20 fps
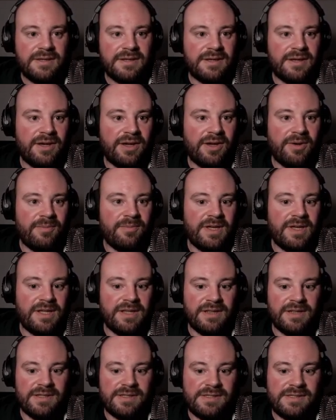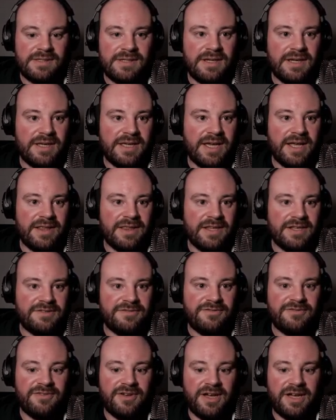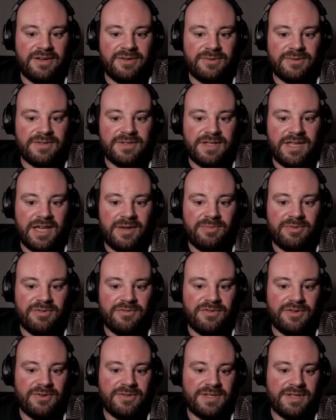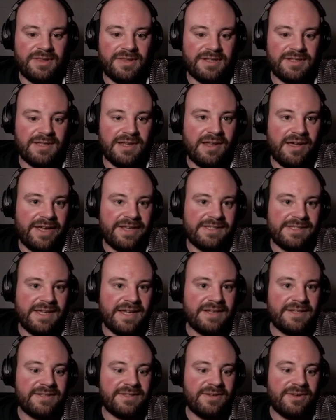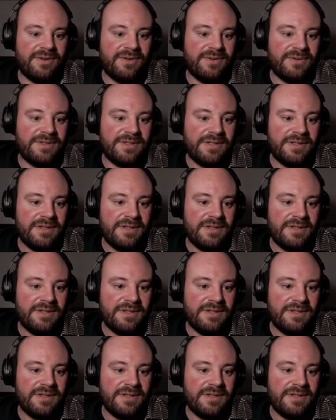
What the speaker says: And again, this final step of using this LightX node,